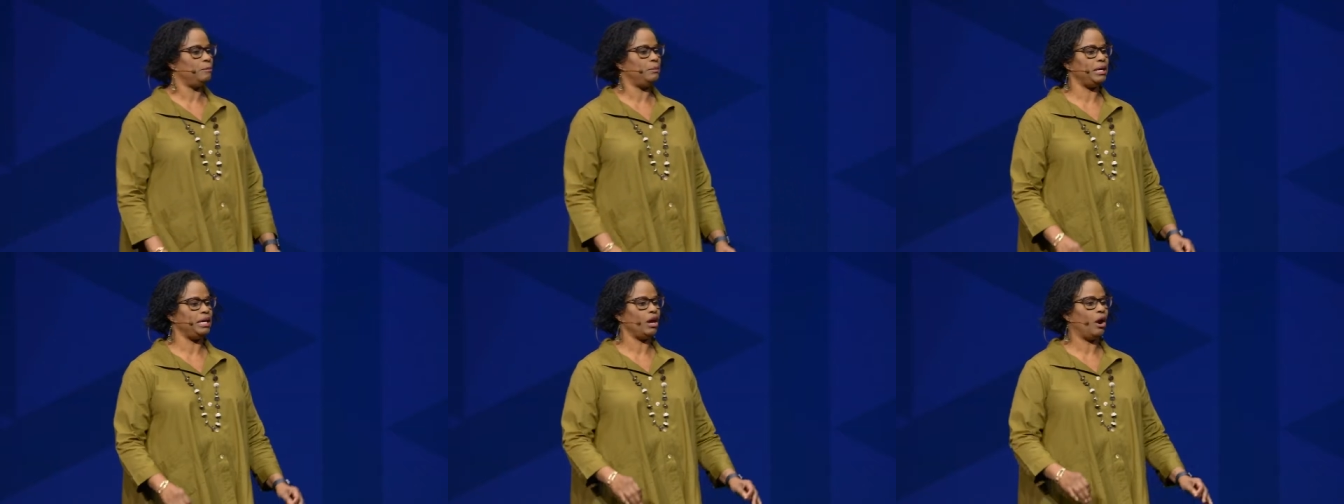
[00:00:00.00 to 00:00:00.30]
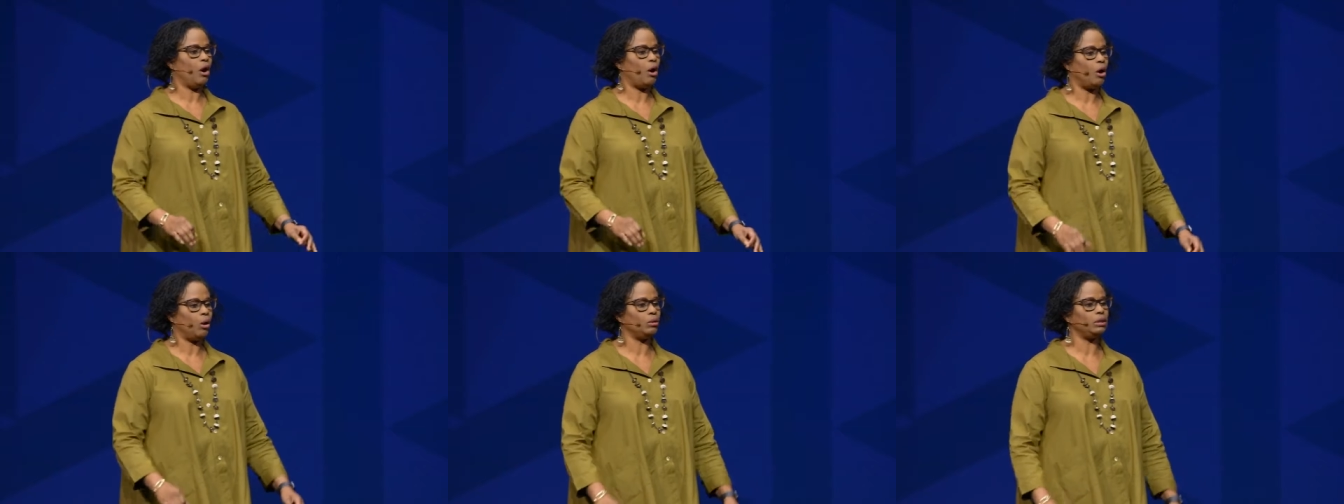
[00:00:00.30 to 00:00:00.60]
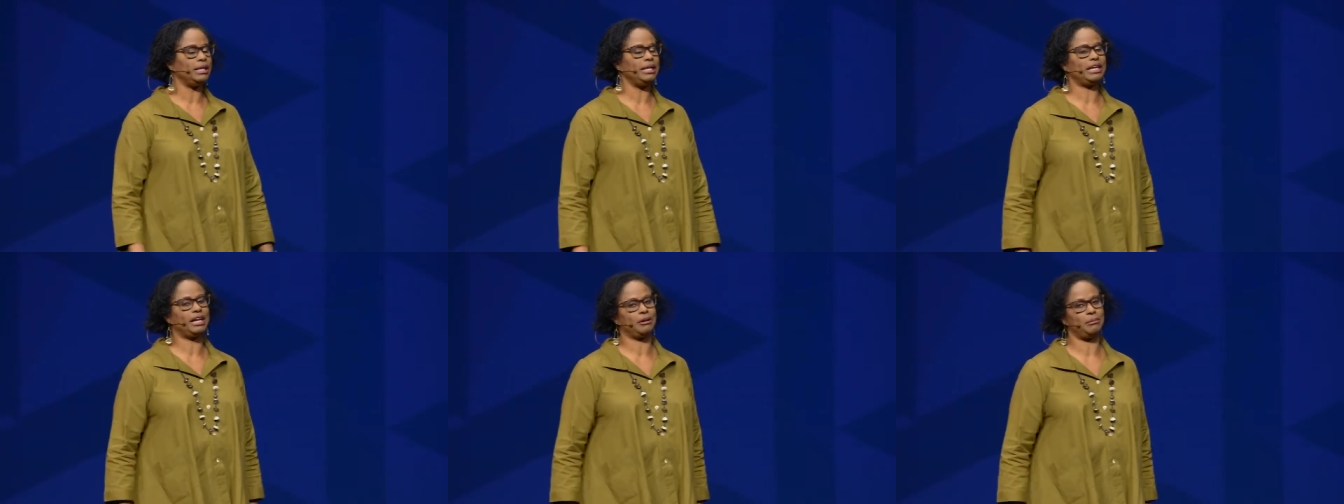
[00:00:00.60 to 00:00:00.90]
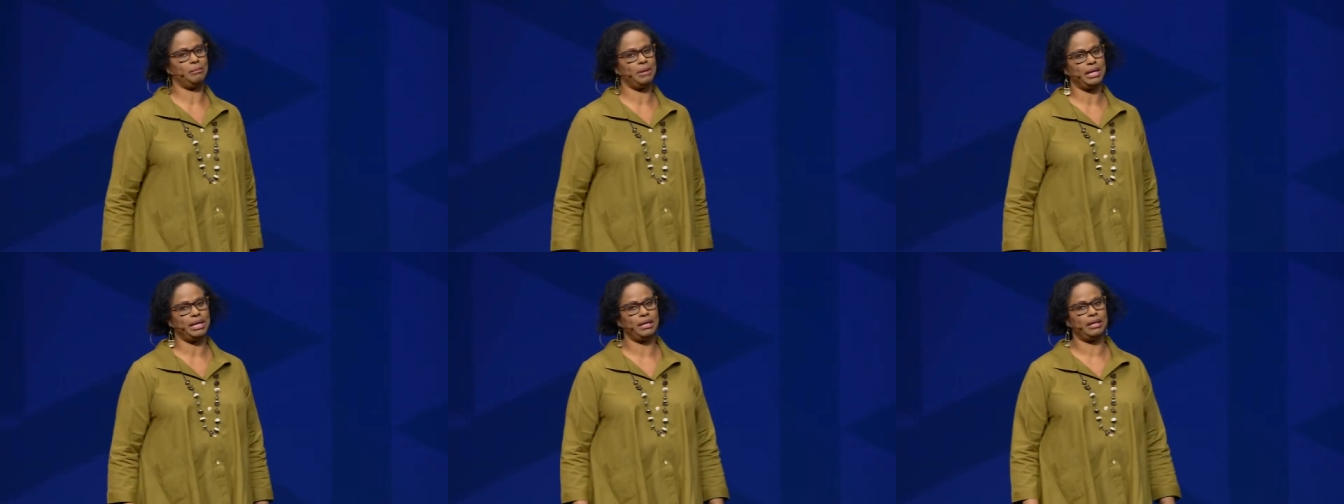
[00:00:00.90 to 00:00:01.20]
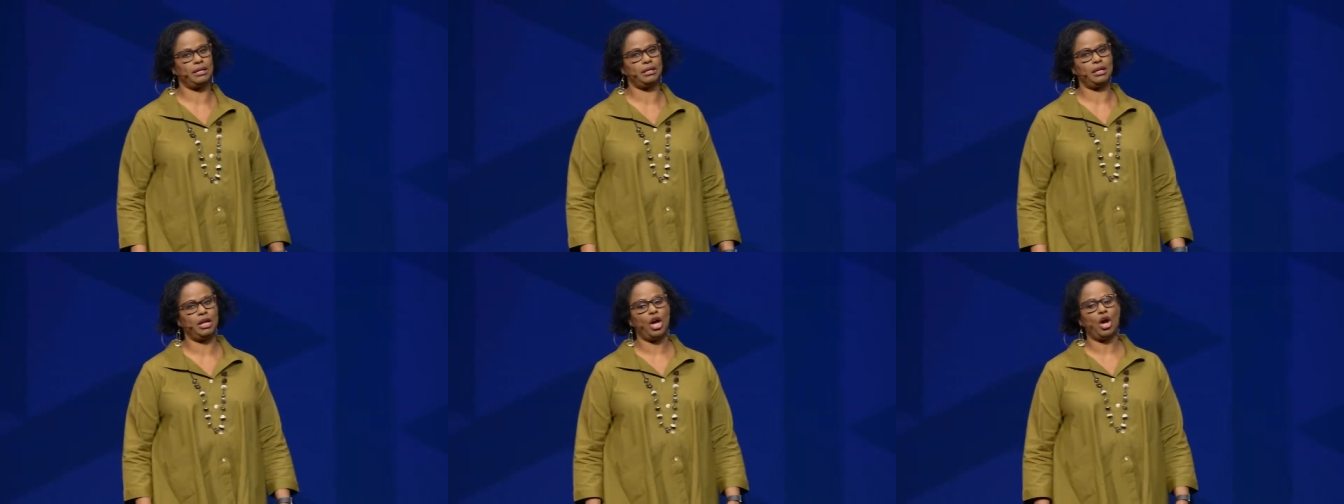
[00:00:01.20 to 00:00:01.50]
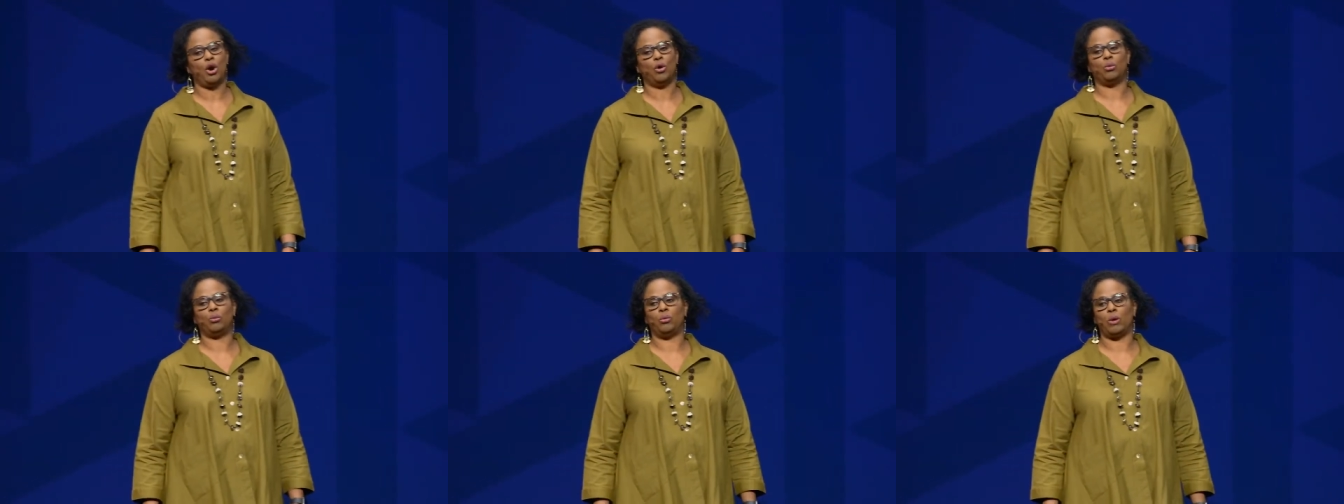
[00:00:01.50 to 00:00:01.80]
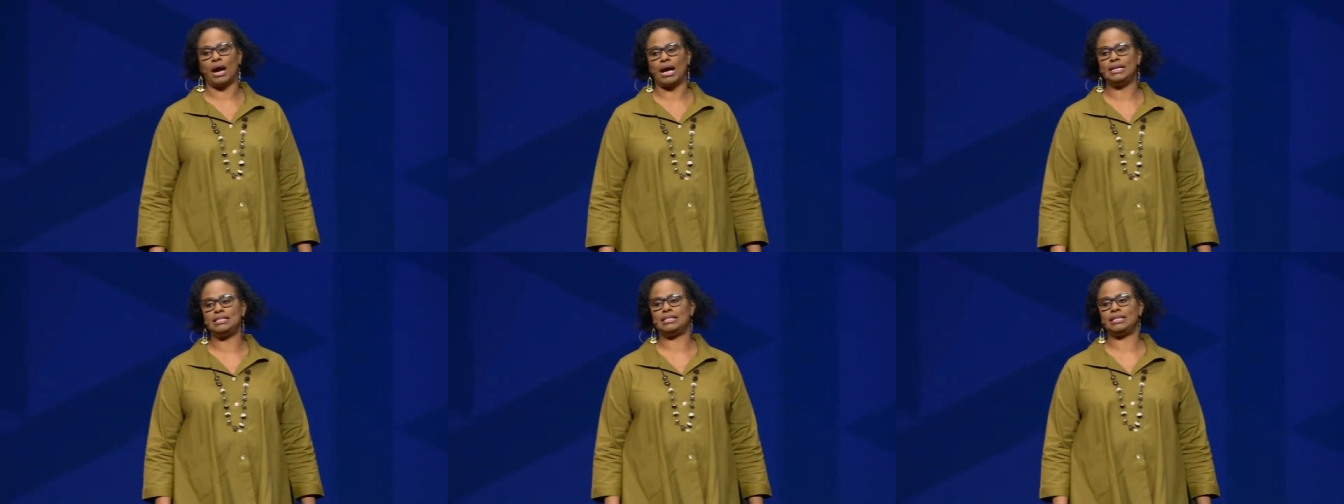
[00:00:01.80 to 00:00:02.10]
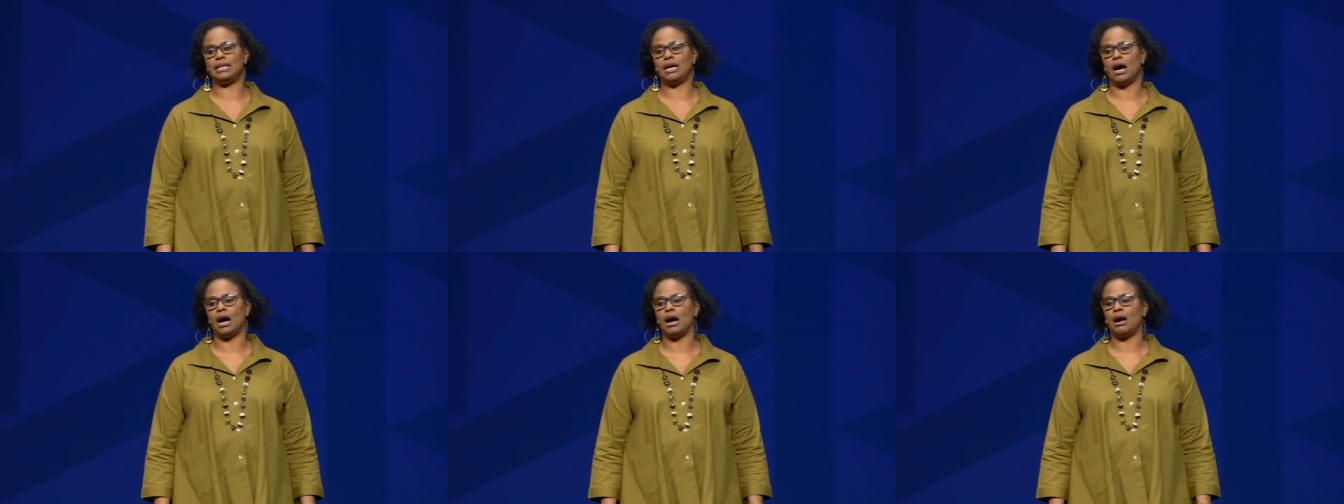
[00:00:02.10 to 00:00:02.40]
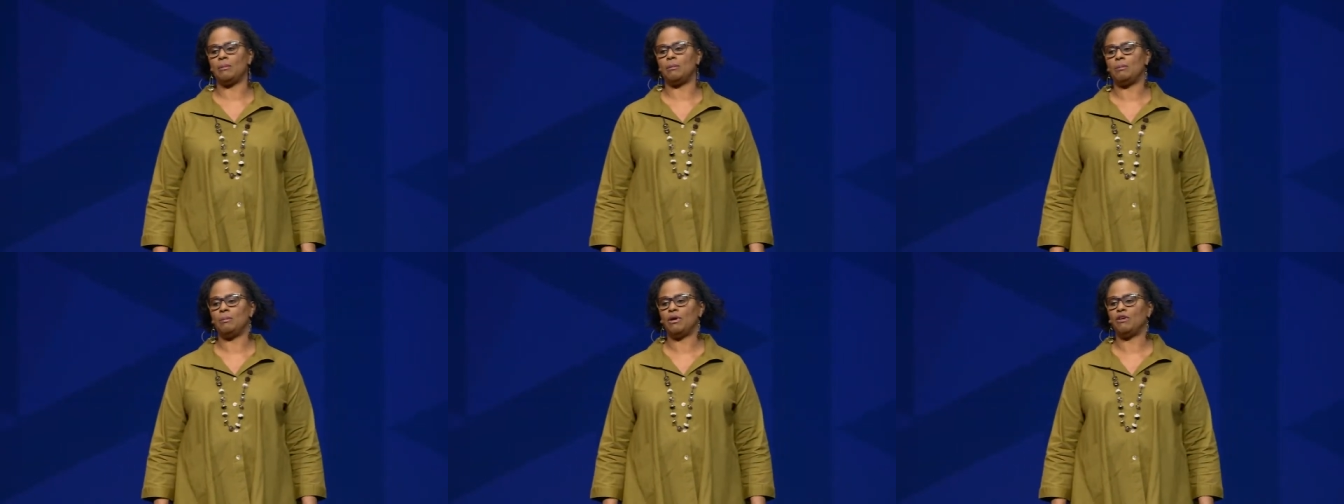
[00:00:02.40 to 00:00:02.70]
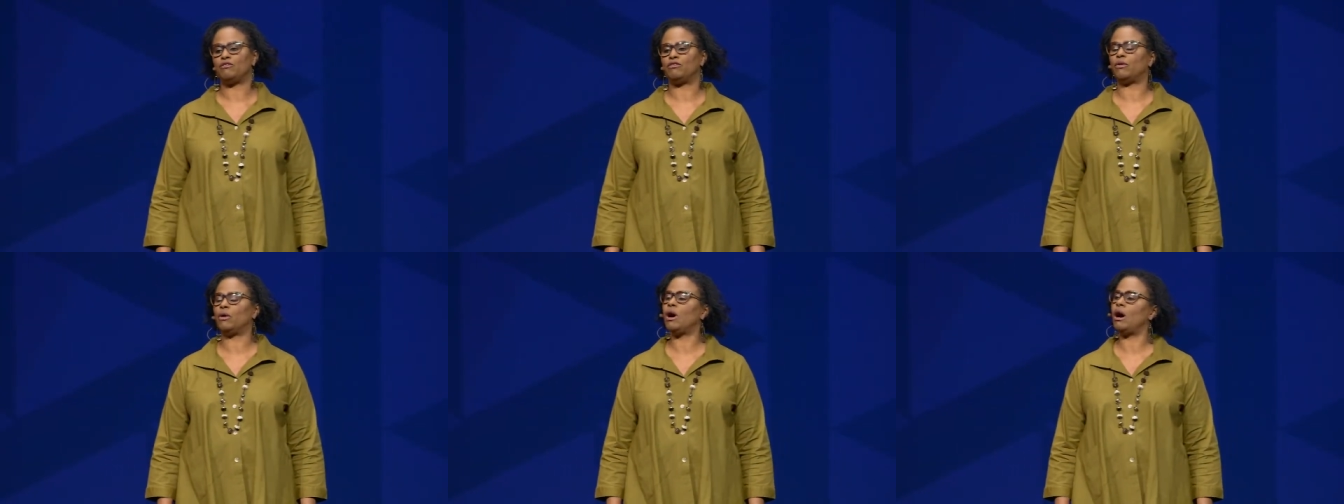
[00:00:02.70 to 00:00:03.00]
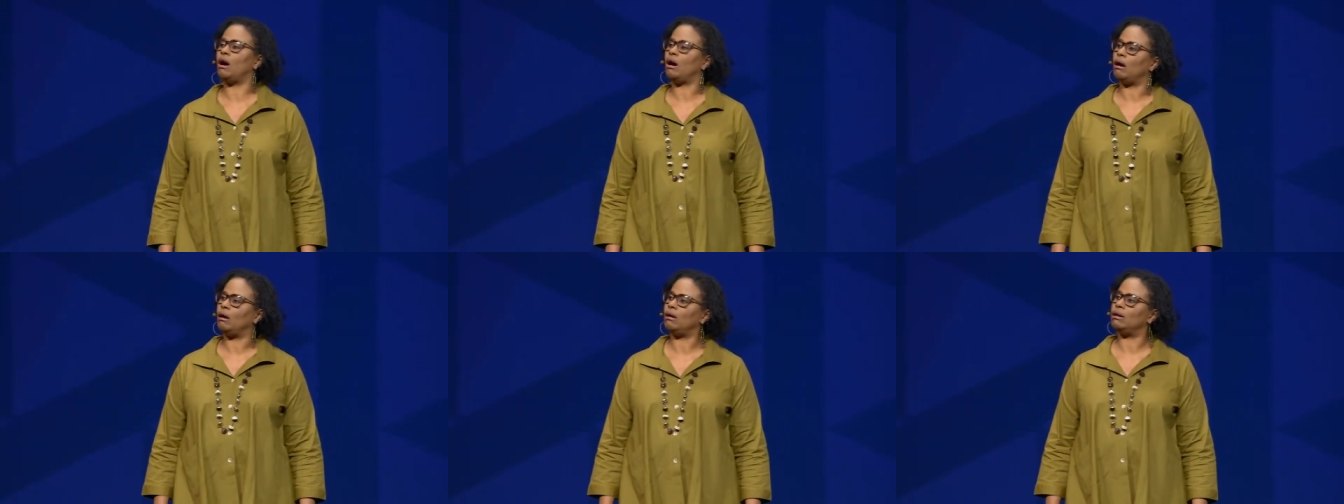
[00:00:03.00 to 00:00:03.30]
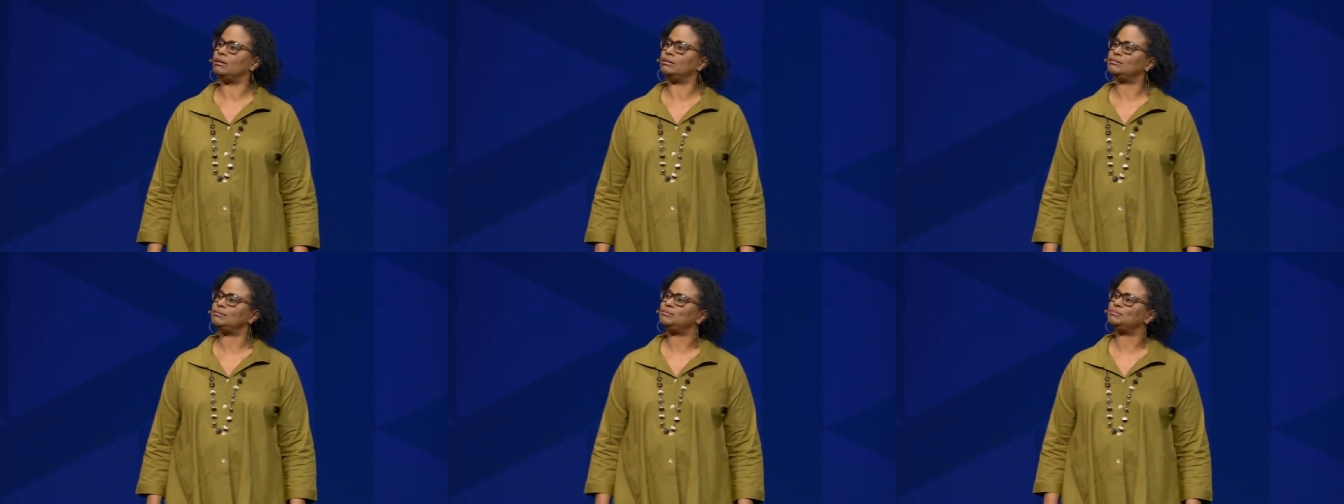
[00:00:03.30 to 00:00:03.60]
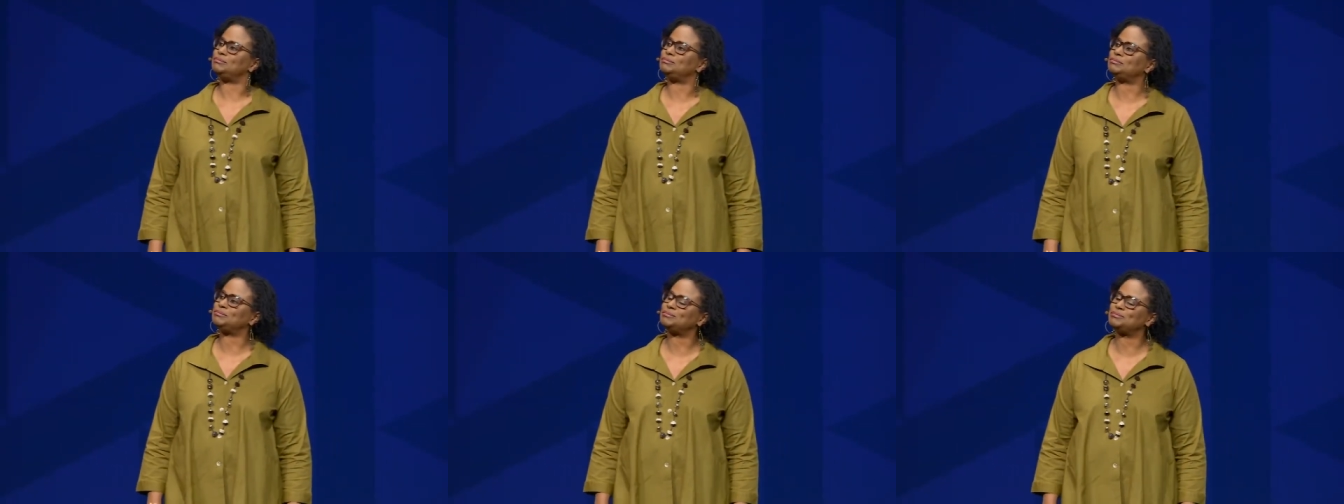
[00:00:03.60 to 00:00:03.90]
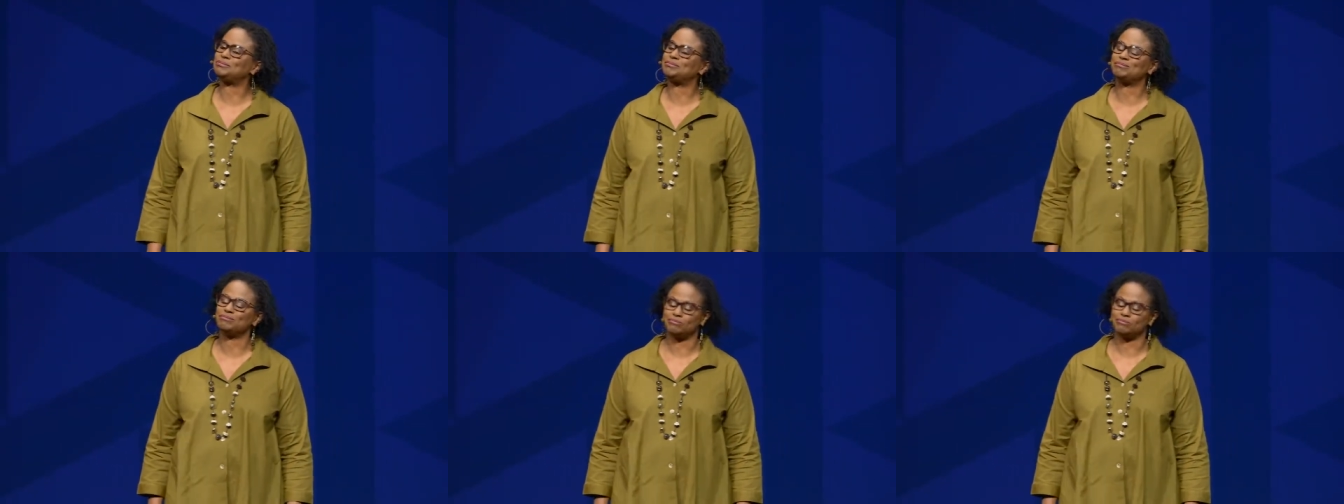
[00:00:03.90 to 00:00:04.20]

be wholly committed, rising up for all.